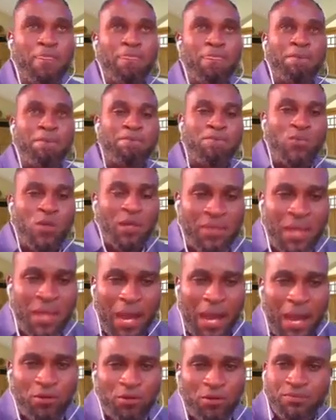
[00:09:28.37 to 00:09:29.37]
Now,
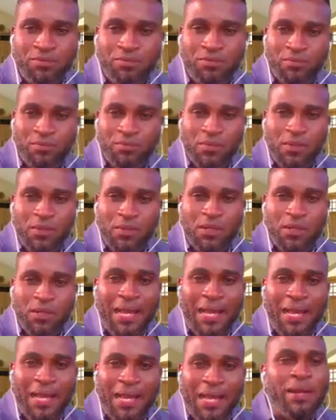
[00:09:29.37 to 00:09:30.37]
there are so
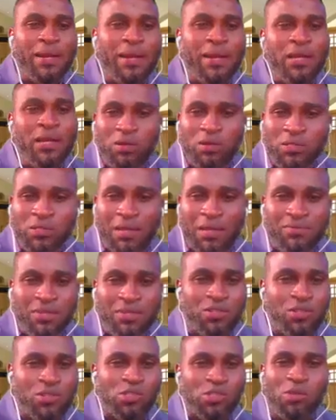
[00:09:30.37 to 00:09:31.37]
many contradictions,
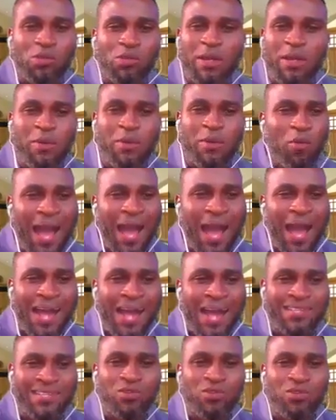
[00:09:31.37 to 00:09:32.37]
so many people asking
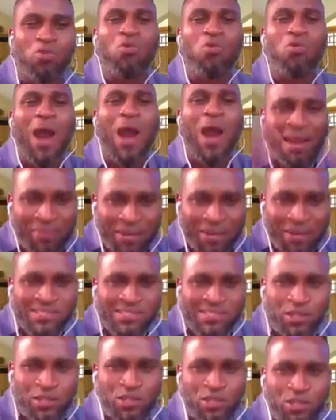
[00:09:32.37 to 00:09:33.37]
who arrested
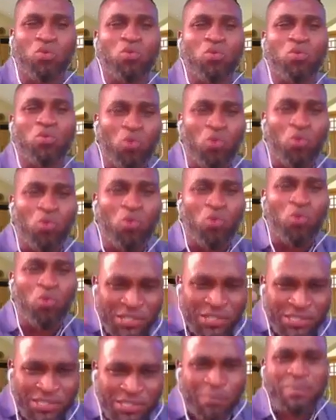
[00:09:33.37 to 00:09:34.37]
you, who is the
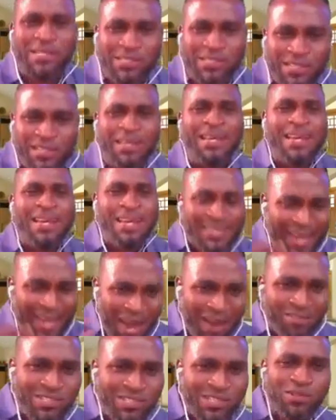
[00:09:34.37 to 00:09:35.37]
person that
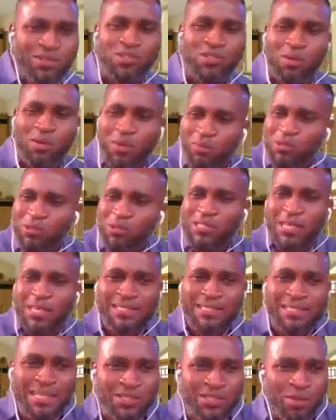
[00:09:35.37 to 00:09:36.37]
arrested you. Some people say
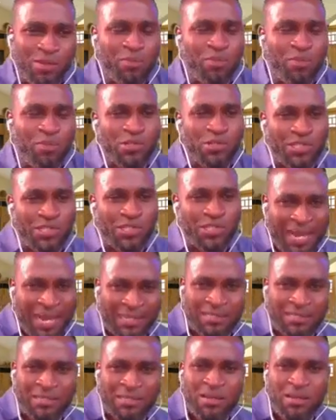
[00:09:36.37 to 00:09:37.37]
this, some people say that.
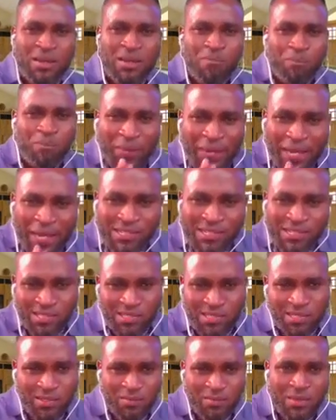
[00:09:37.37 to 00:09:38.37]
Please,
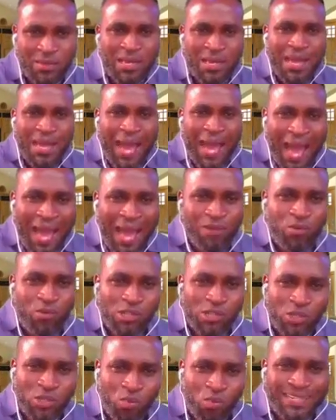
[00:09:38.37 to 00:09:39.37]
I was the
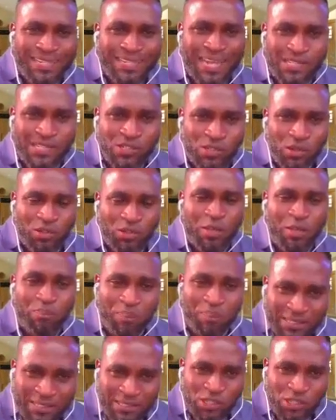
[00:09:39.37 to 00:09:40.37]
one that saw the
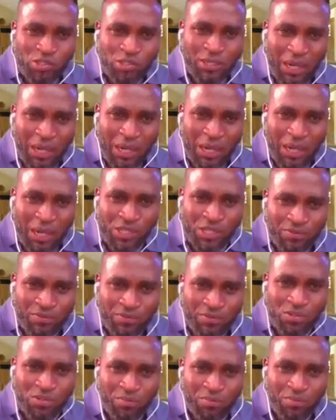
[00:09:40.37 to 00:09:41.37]
petition that was given to
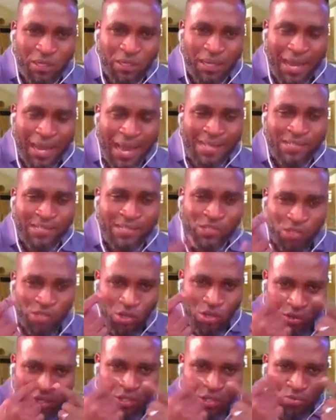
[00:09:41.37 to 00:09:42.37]
me. I saw
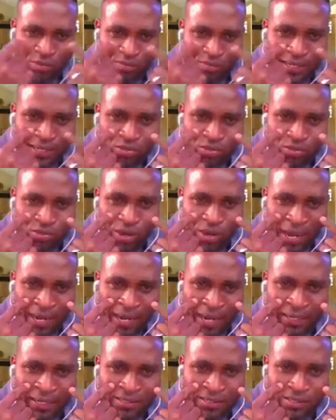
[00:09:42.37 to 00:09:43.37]
it with my two
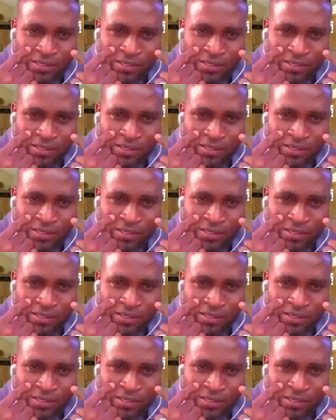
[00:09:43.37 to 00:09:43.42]
eyes.